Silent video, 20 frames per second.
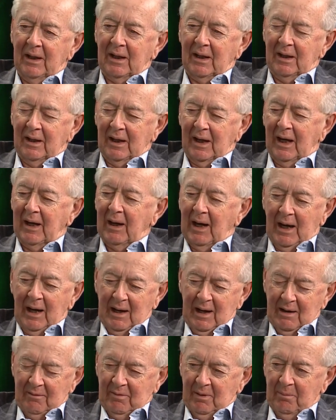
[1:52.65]
I
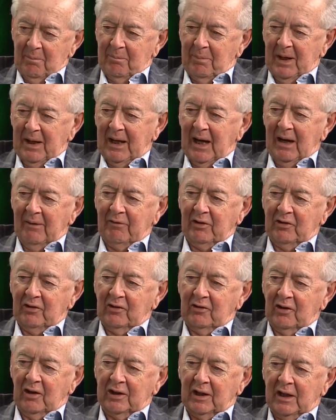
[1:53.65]
have a big
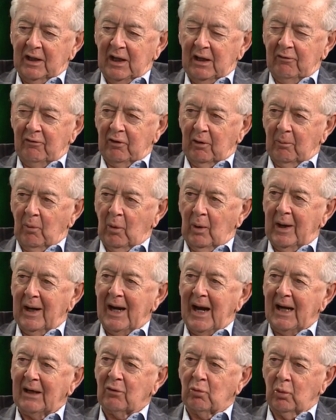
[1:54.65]
emphasis on the need for more
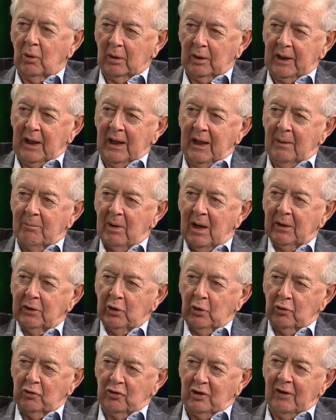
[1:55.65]
networking among
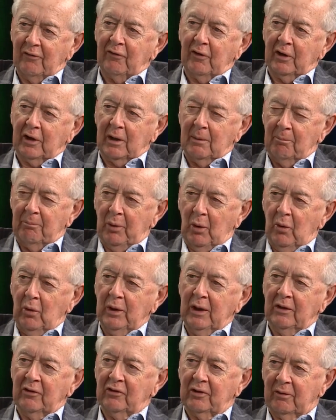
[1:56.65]
those different
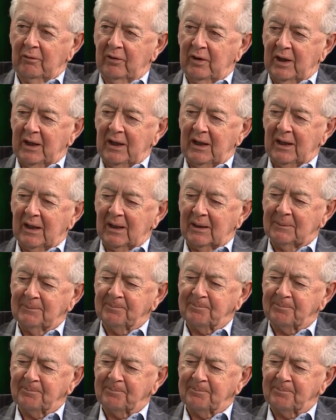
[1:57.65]
components of the